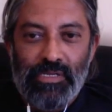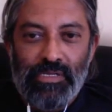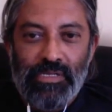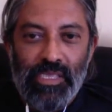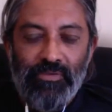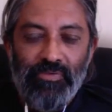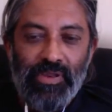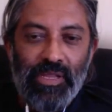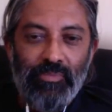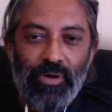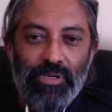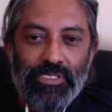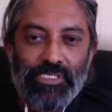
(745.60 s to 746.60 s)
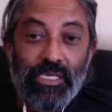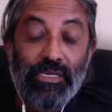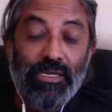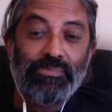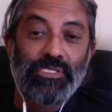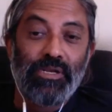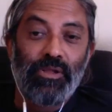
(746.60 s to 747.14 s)
If any policy
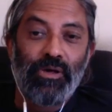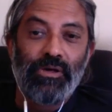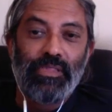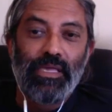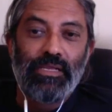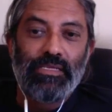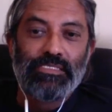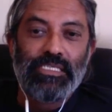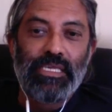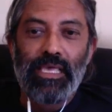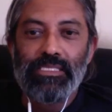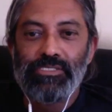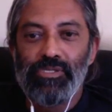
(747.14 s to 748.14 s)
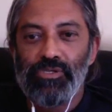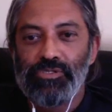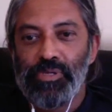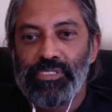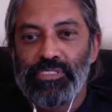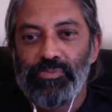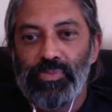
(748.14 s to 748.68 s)
comes along that is against those
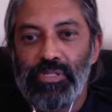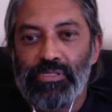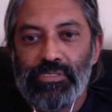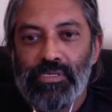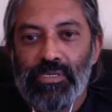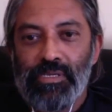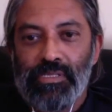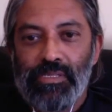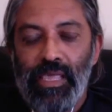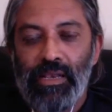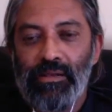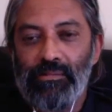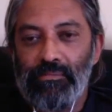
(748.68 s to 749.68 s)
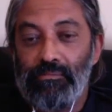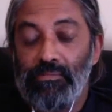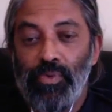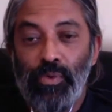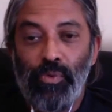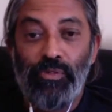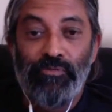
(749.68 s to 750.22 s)
principles, then
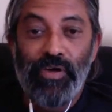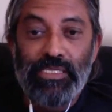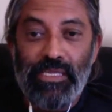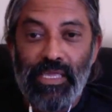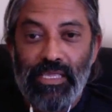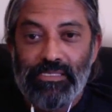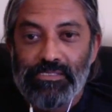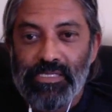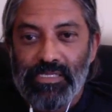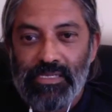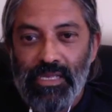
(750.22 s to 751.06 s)
we will fight against it.